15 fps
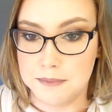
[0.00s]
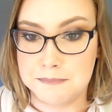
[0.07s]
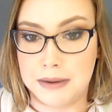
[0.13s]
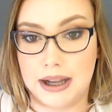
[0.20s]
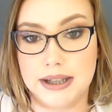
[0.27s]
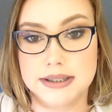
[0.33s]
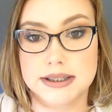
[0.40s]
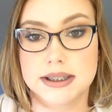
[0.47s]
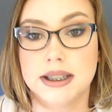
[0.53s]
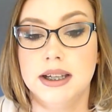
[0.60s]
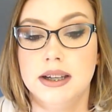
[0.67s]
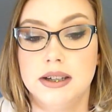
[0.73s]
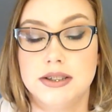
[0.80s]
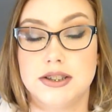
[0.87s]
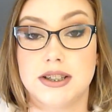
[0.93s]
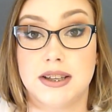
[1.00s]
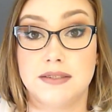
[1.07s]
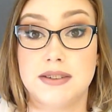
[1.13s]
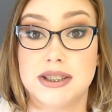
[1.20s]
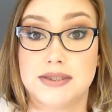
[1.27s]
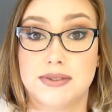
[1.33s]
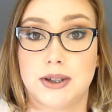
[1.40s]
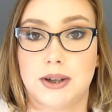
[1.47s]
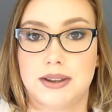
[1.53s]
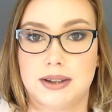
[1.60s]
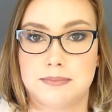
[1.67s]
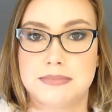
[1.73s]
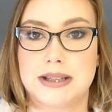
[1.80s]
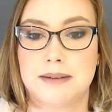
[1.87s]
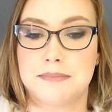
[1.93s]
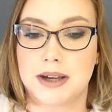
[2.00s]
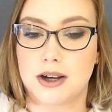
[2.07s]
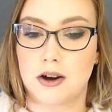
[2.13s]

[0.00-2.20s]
But do give this video a thumbs up.